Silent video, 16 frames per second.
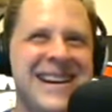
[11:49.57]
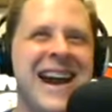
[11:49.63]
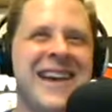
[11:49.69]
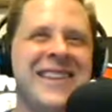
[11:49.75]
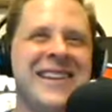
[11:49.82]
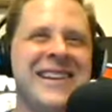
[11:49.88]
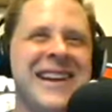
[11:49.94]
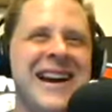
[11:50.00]
and
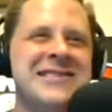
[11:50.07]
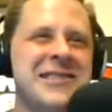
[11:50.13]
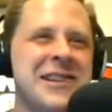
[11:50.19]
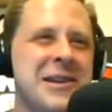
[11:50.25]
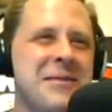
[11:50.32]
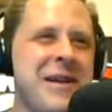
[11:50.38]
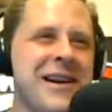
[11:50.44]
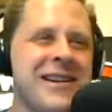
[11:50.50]
the guys will
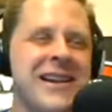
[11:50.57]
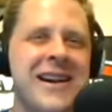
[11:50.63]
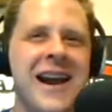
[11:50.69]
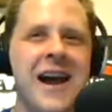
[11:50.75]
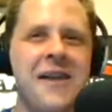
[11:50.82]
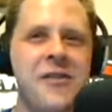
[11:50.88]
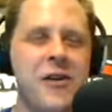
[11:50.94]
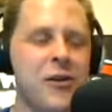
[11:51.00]
come out
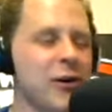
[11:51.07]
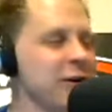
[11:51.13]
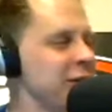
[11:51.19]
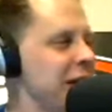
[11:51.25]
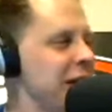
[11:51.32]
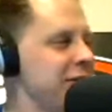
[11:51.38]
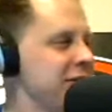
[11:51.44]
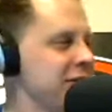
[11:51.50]
and they'll look left